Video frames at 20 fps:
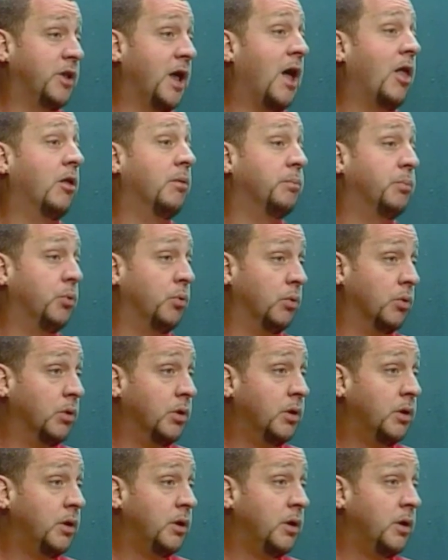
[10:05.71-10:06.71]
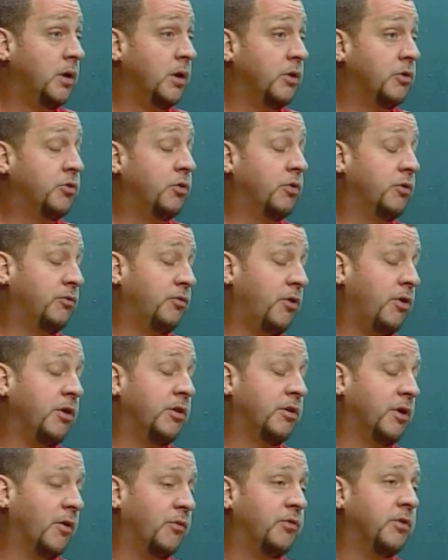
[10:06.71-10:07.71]
talent pool. So it's a very
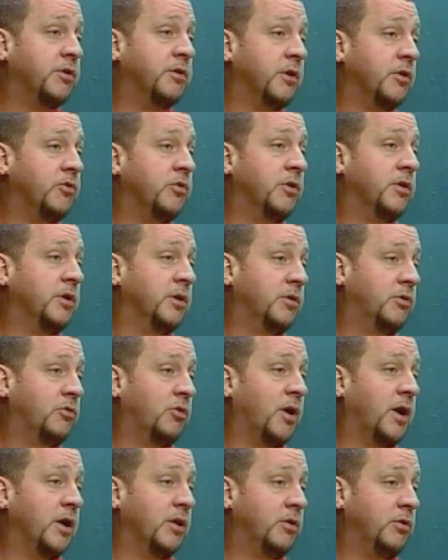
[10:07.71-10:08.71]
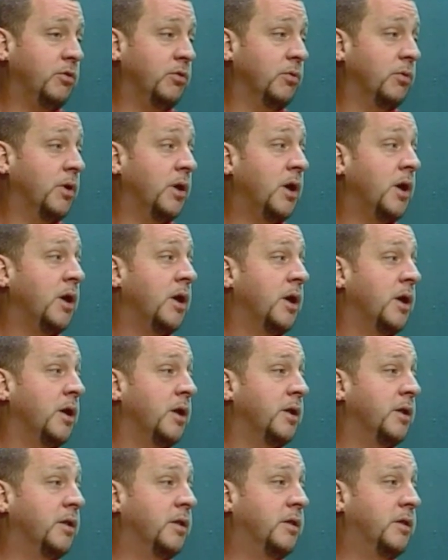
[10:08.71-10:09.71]
tough decision to try to
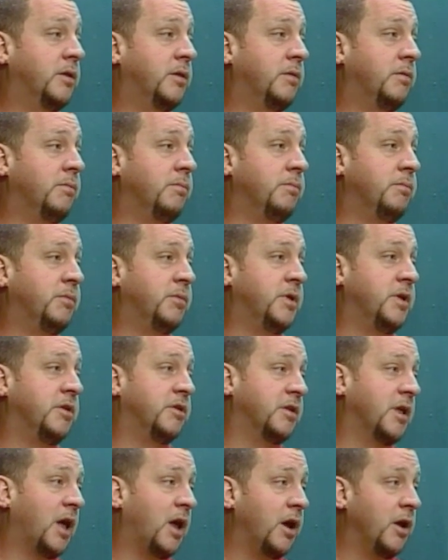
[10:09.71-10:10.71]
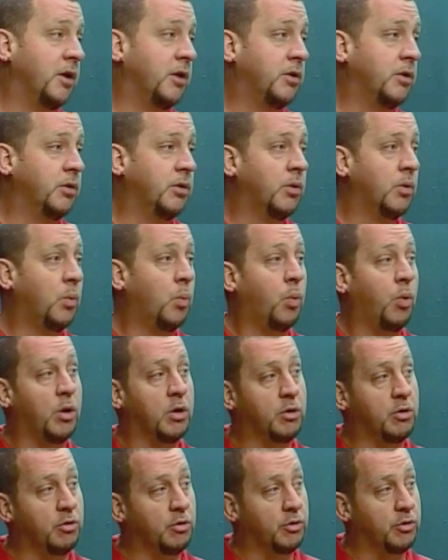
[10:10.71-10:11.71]
decide
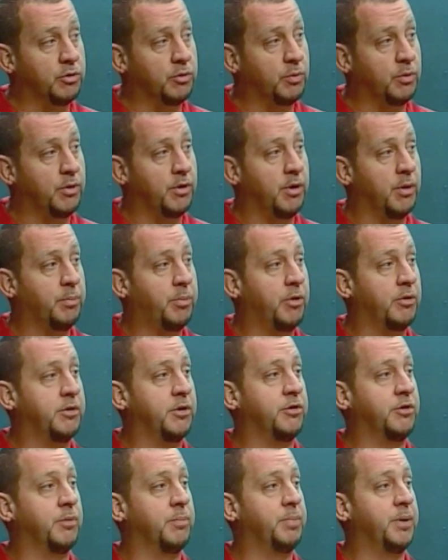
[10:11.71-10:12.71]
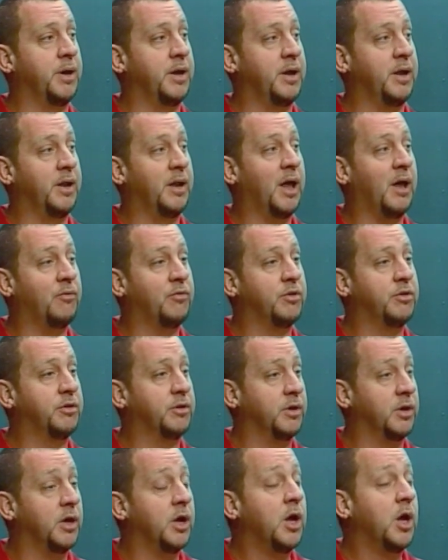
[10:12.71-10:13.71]
what girls were going to participate. And
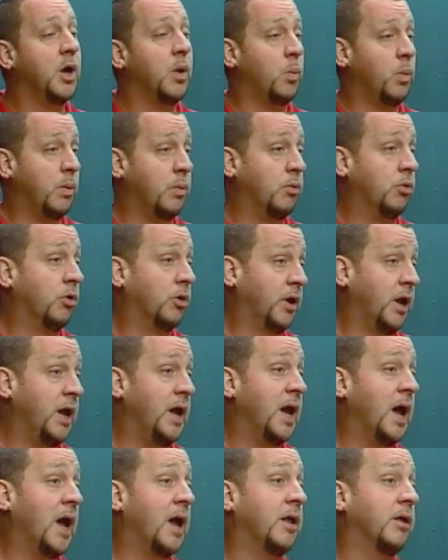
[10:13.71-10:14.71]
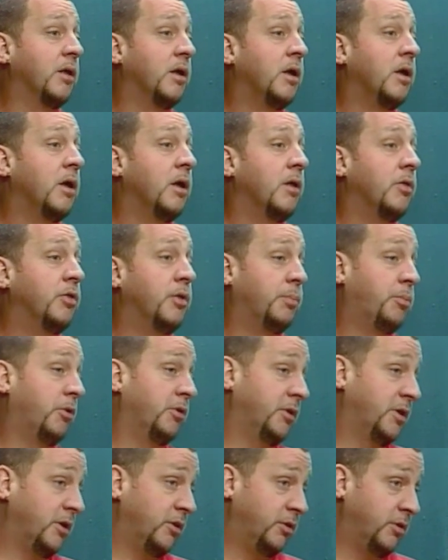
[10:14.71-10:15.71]
obviously, we were looking at the
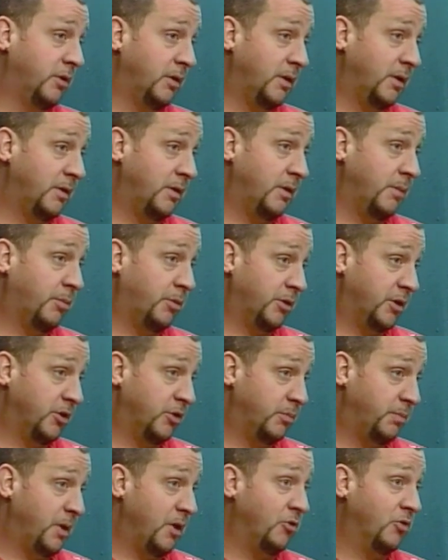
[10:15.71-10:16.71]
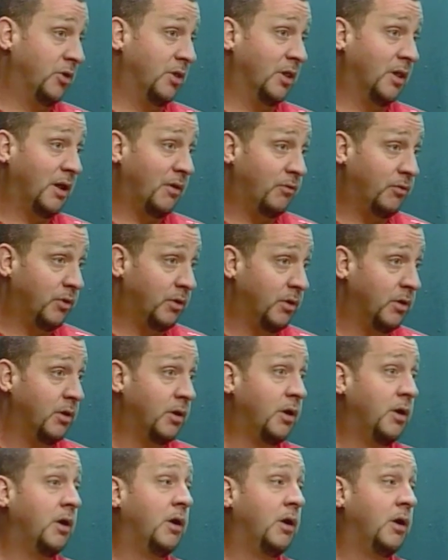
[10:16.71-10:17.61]
participation level